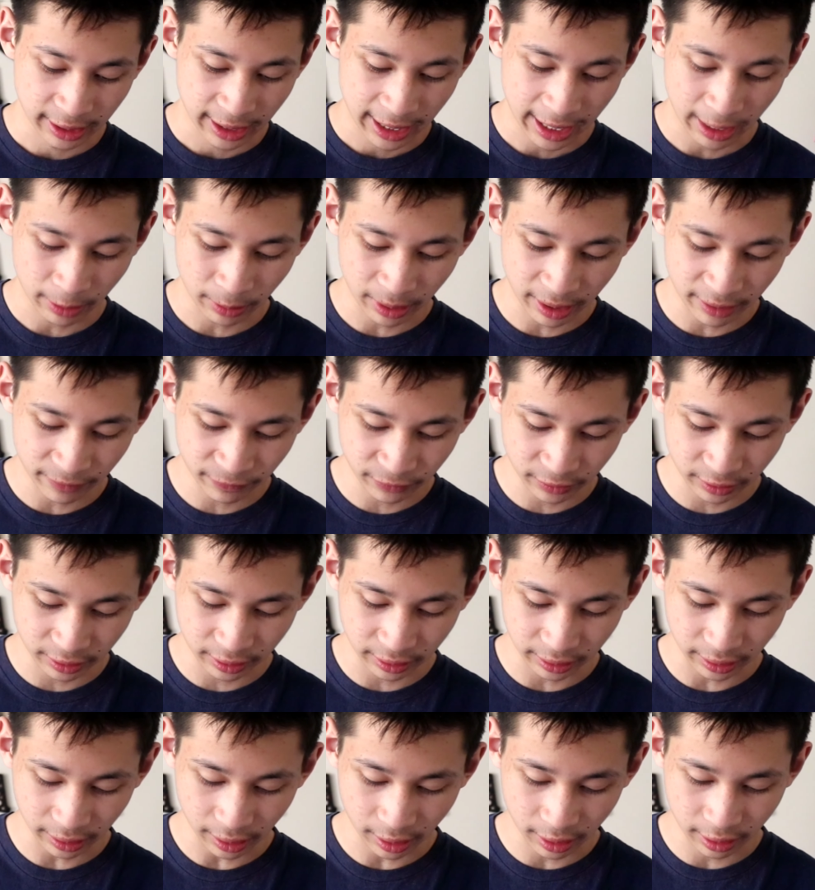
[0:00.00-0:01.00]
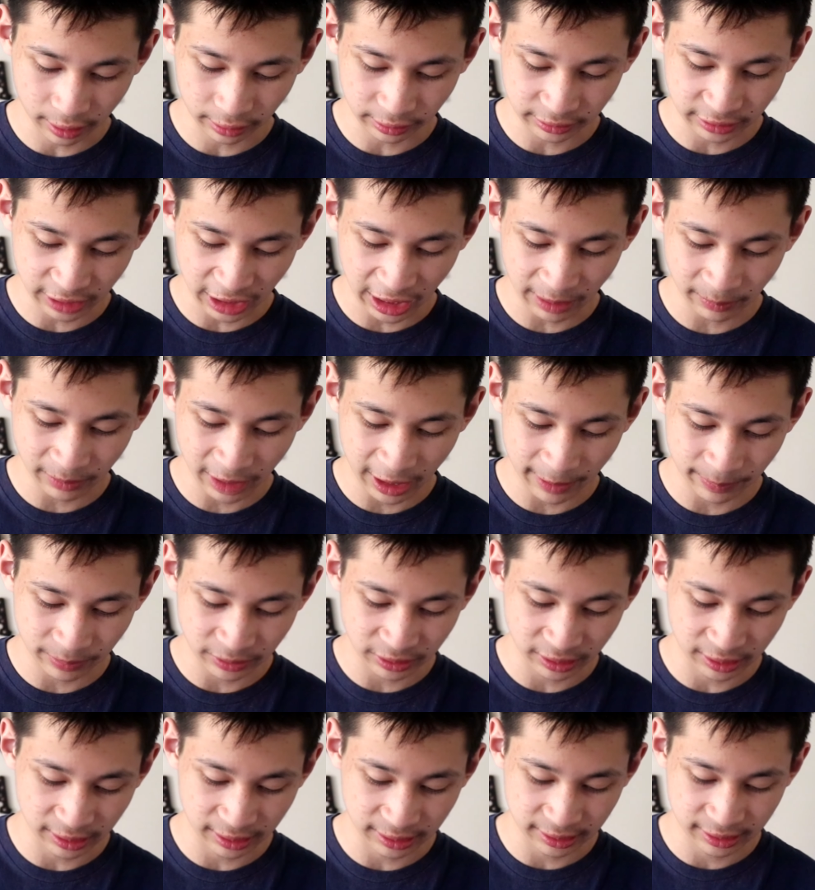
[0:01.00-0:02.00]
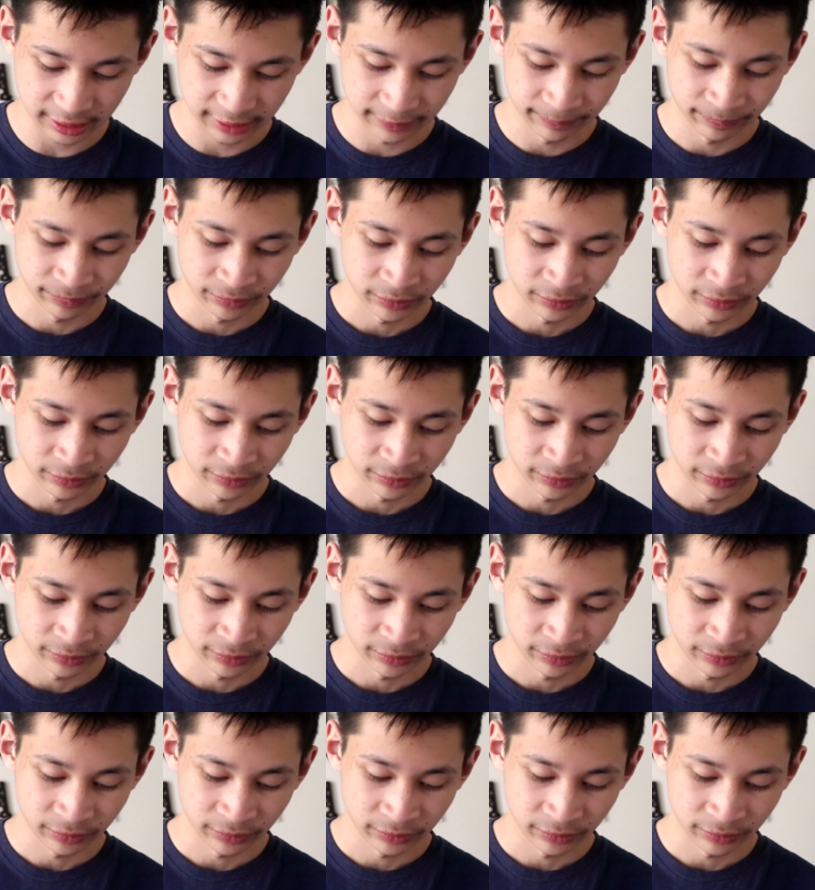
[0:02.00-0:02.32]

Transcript: However, on time lapses,